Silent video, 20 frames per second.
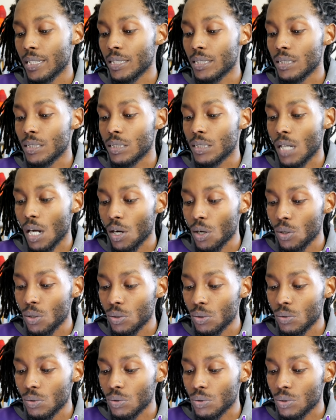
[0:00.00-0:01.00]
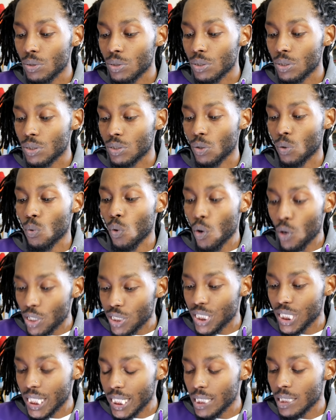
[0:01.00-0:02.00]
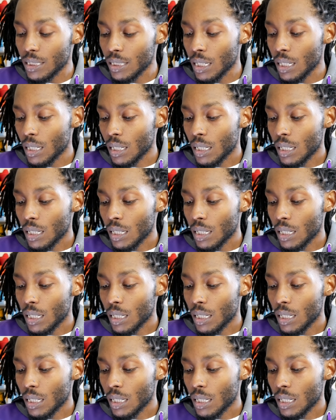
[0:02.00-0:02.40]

These gold Swarovski,